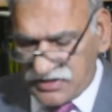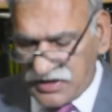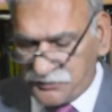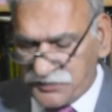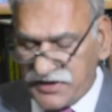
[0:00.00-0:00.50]

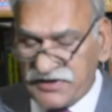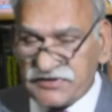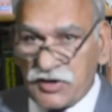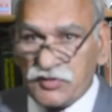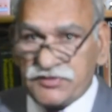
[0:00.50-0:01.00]
A
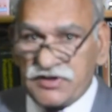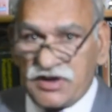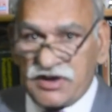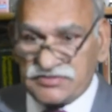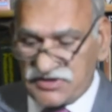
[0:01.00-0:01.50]
printout
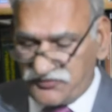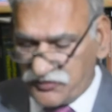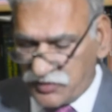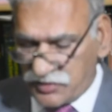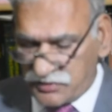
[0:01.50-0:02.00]
or other
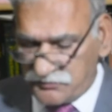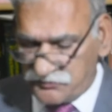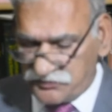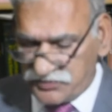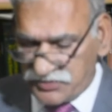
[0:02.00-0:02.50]
form
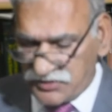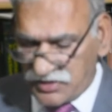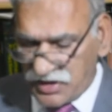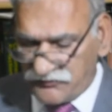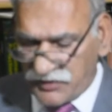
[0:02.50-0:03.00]

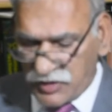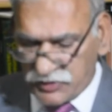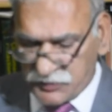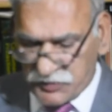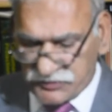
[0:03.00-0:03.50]
of
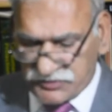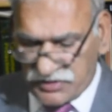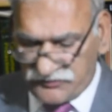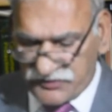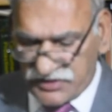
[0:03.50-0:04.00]
output
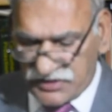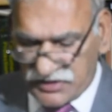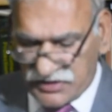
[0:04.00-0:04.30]
of an